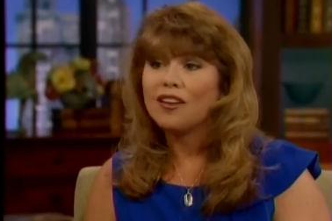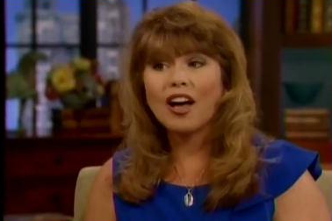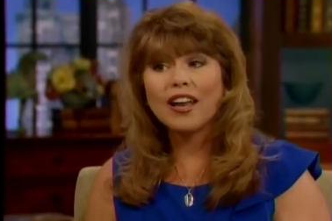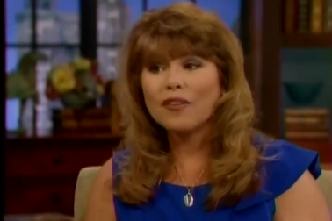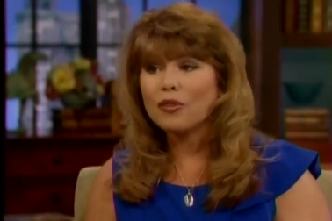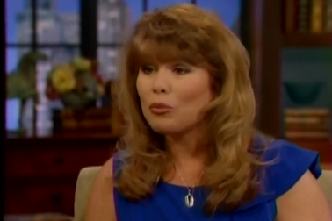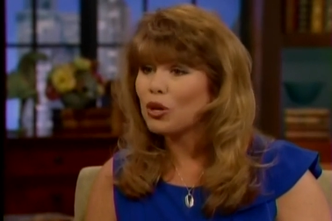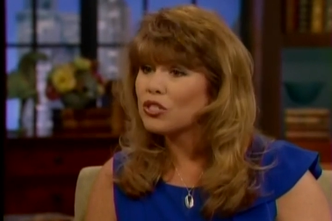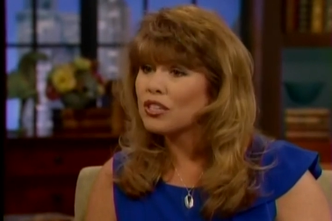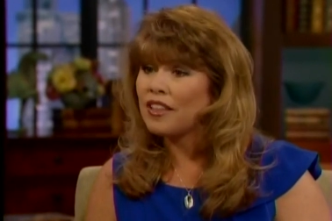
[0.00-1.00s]
Not every
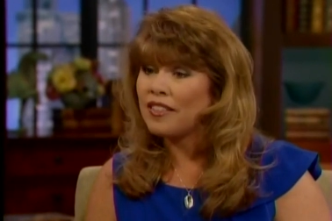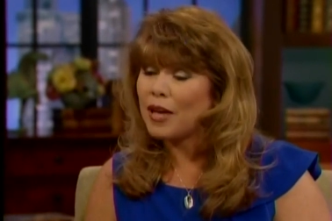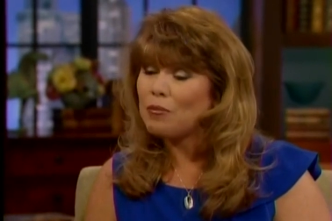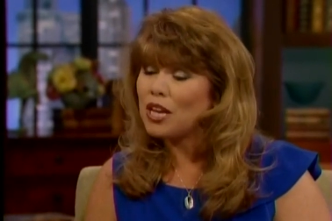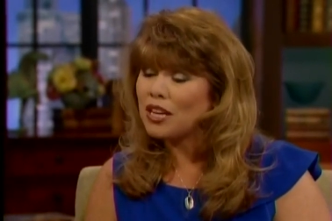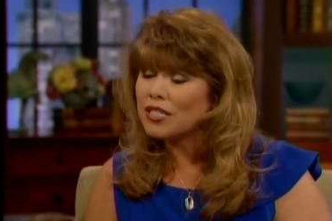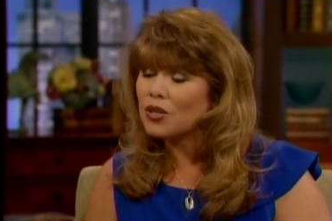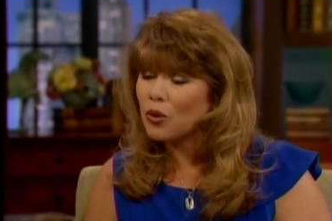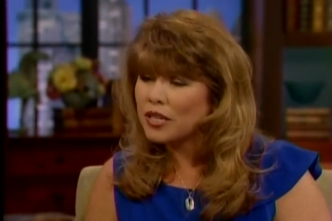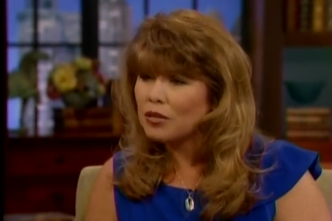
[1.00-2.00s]
person that they meet is
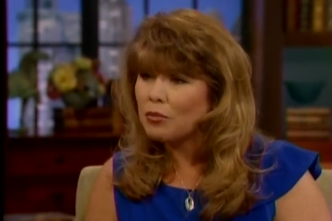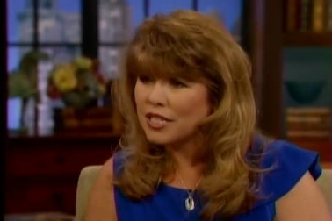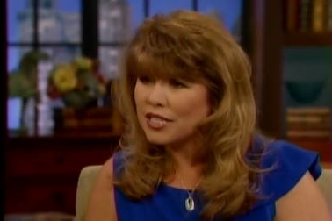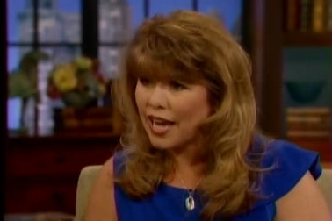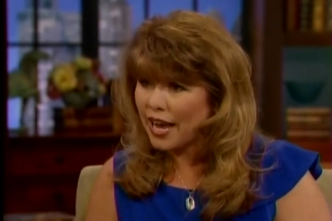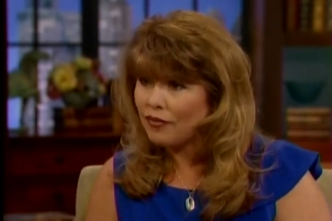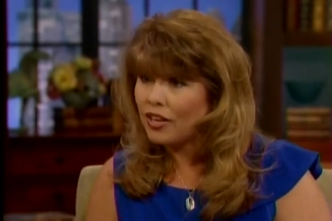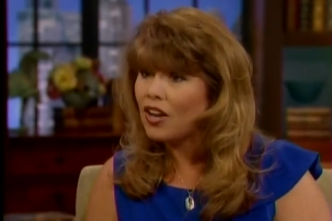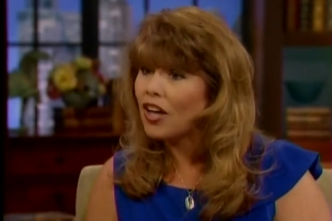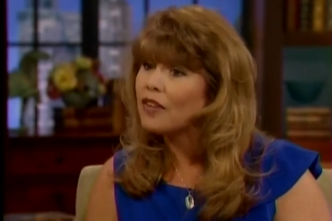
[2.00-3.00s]
going to be safe,
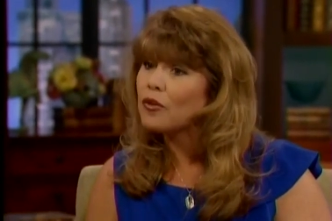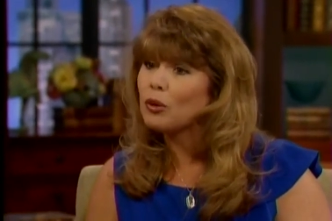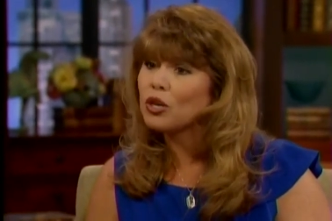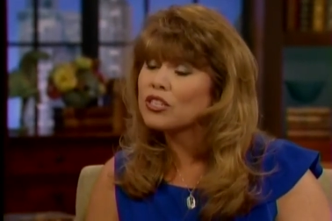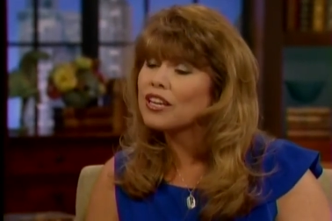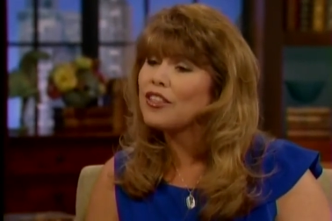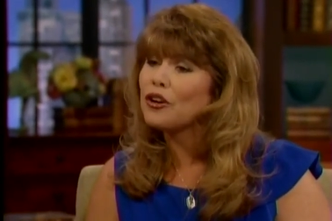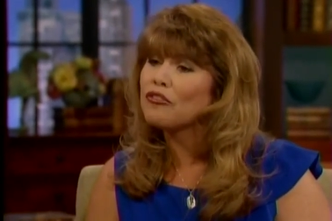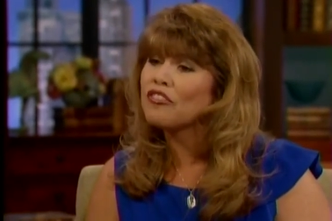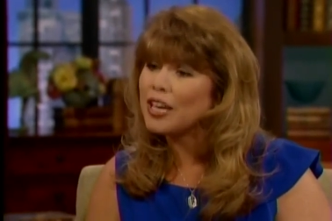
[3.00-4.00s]
and not every person in
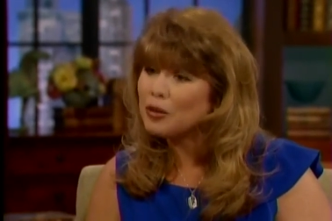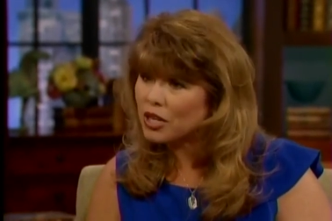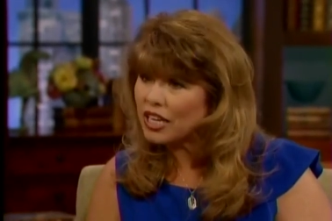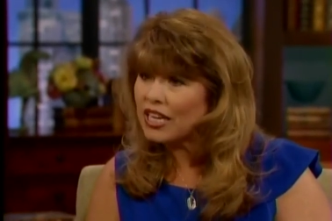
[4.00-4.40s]
their family